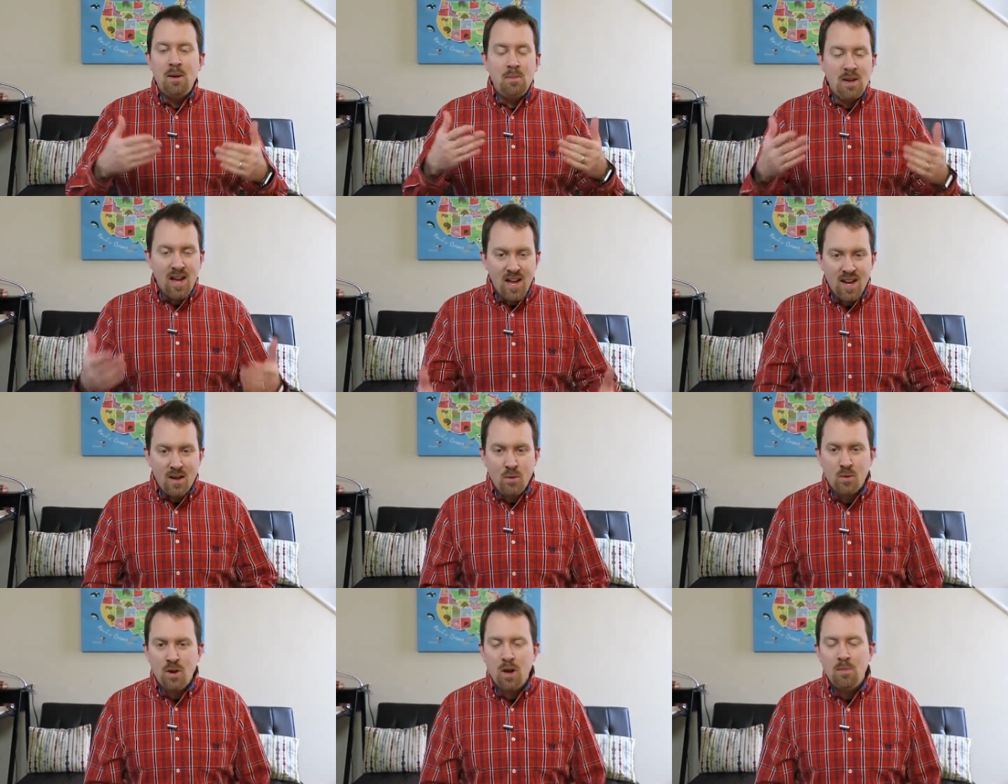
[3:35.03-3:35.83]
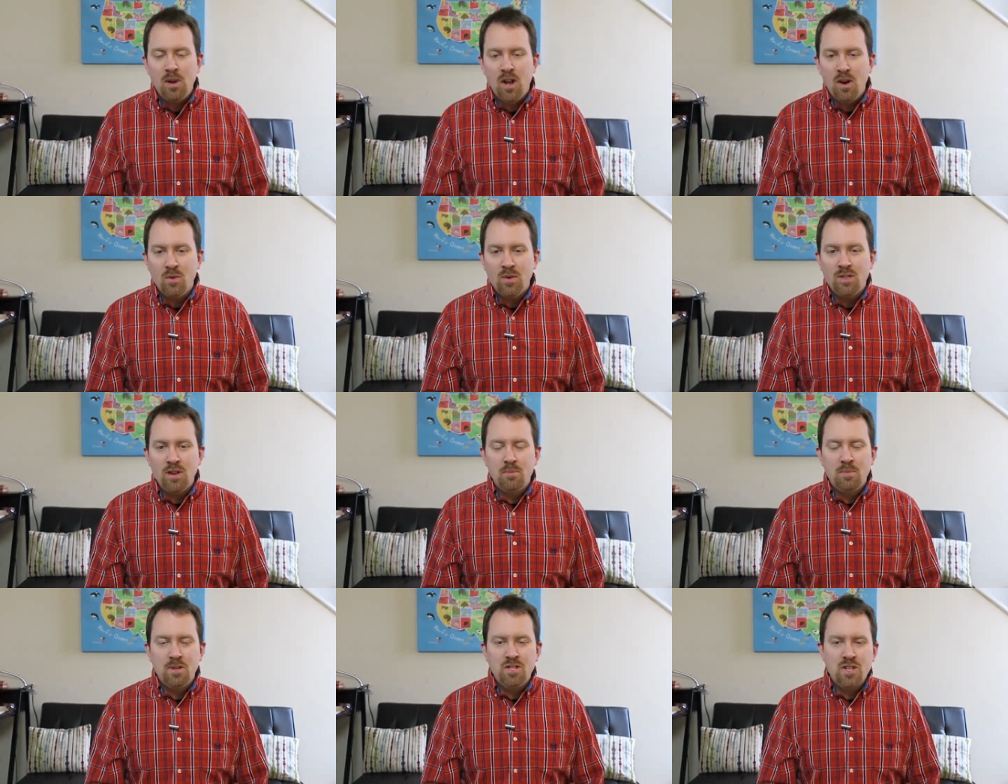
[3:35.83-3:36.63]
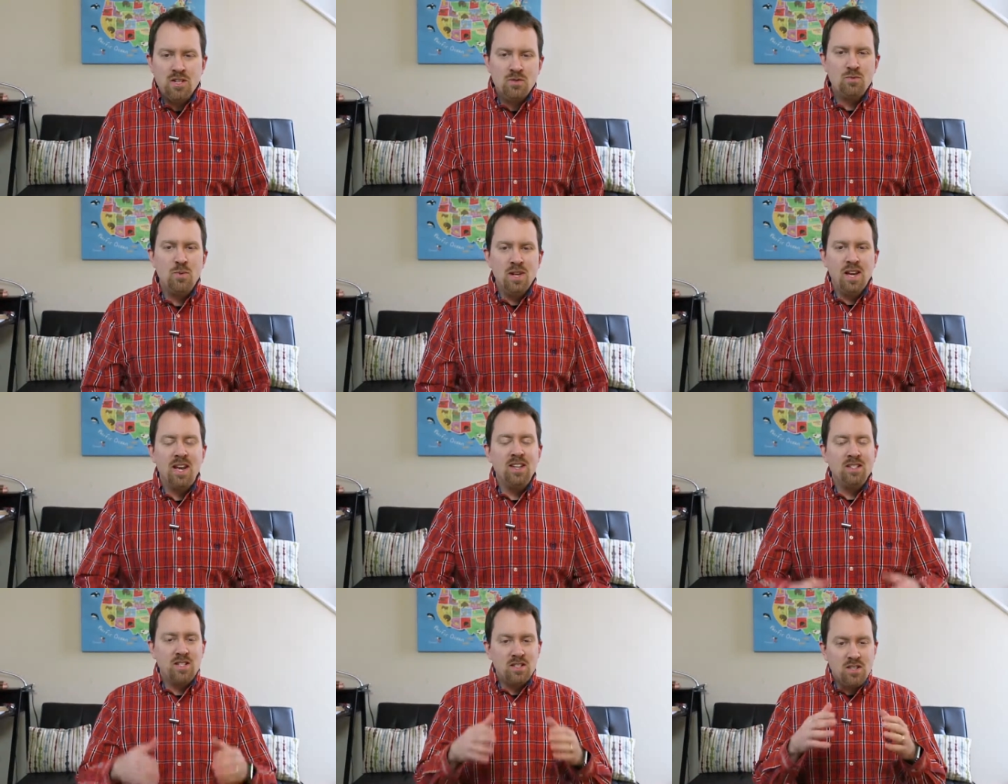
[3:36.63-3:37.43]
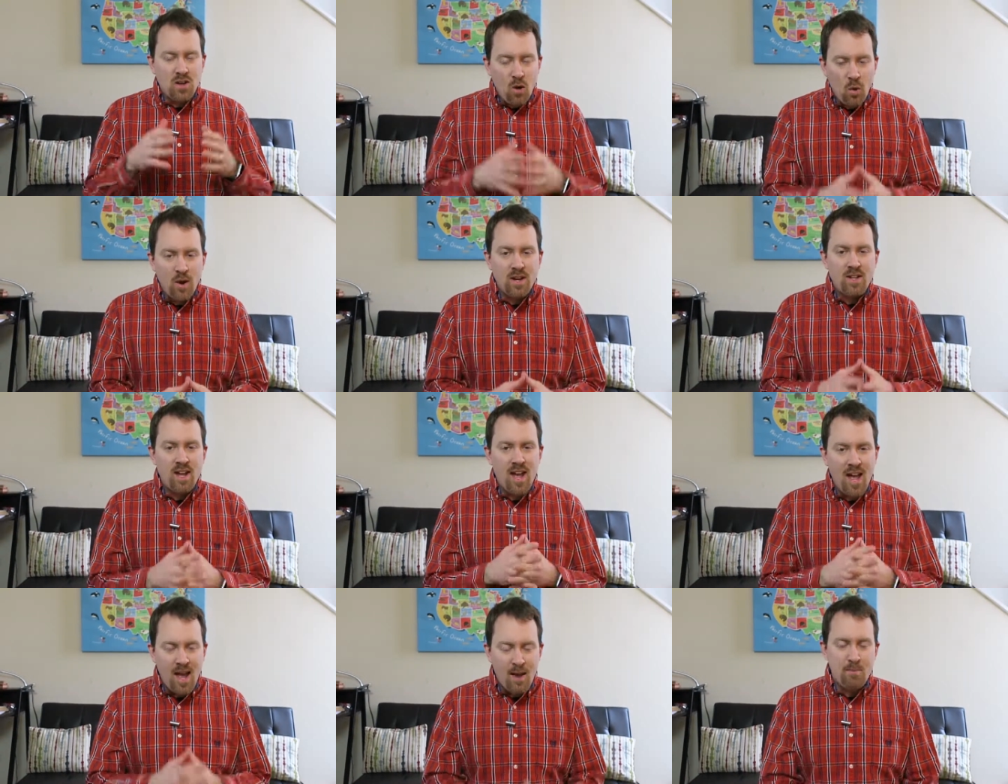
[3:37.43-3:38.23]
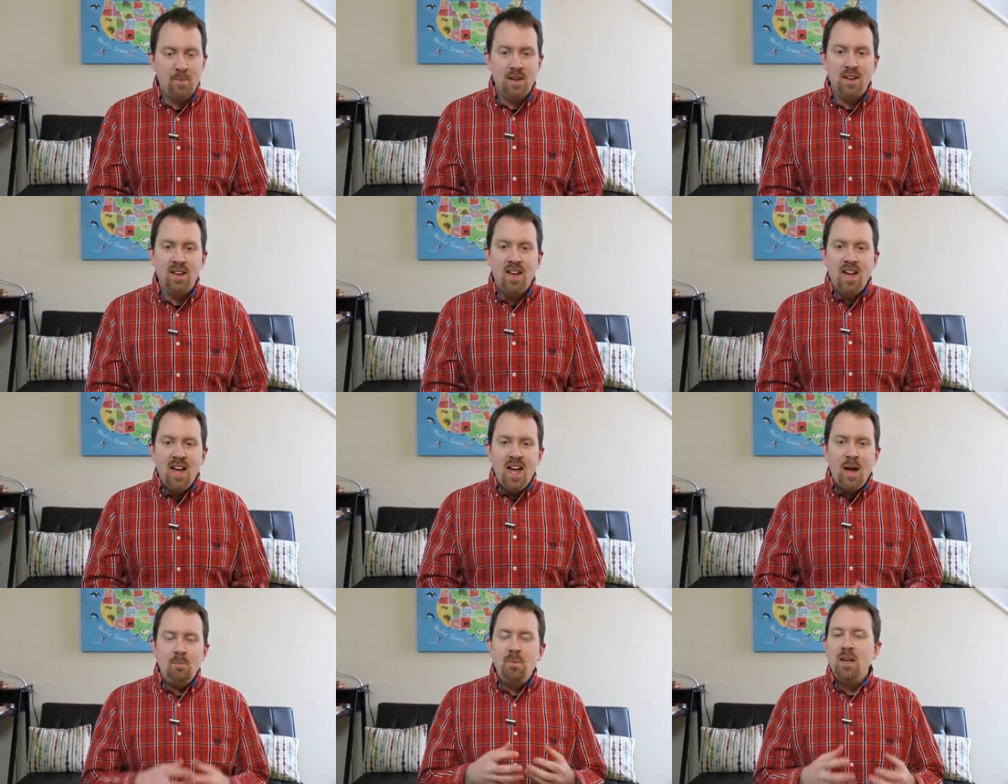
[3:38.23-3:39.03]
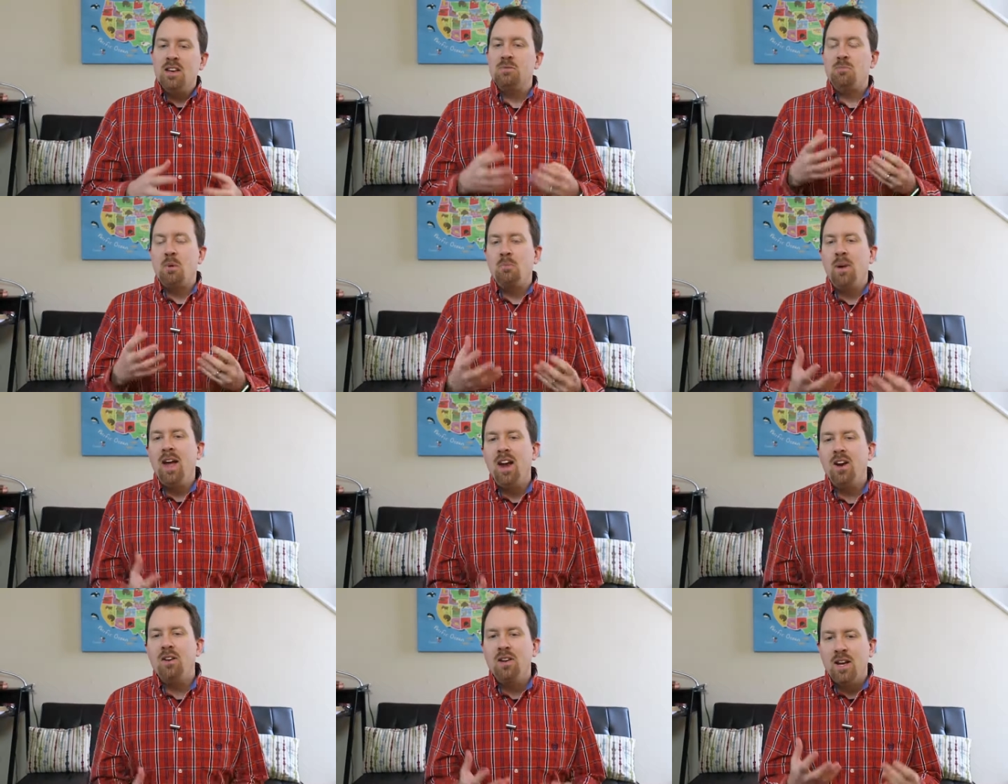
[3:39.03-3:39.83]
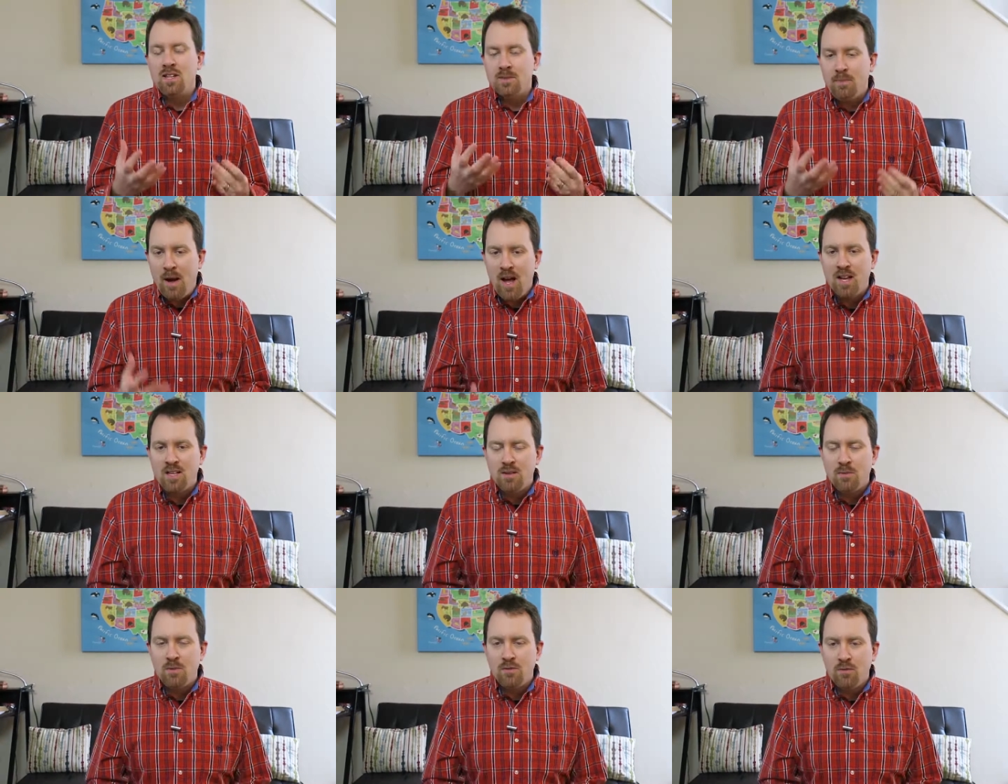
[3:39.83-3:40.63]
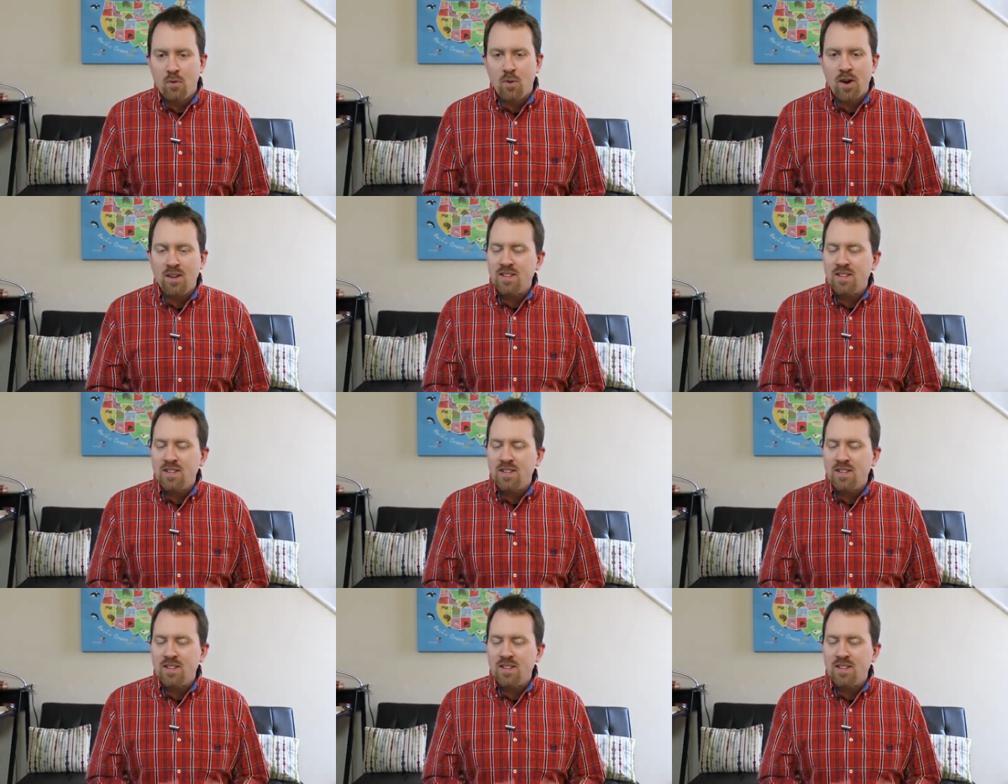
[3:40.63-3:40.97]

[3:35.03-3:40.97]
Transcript: maybe a headache will come along with it, but just realize it's going to happen and be as prepared as possible for for it.